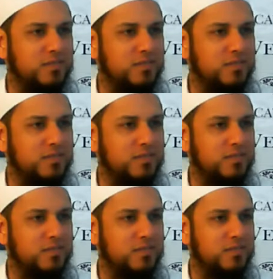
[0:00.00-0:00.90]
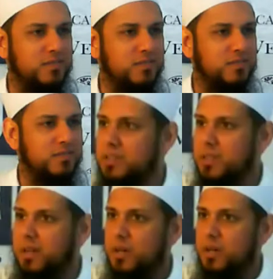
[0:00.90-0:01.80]
And the grateful person
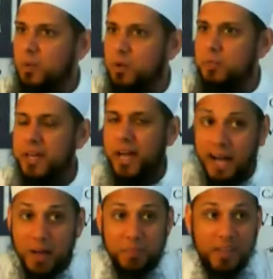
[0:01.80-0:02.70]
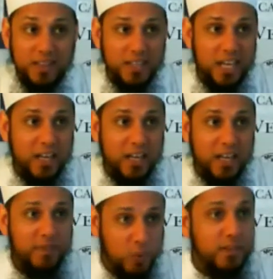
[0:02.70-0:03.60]
will be happy that even
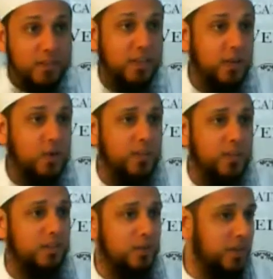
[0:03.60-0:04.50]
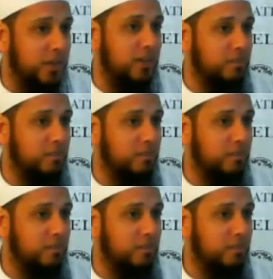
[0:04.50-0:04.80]
one thing went their way.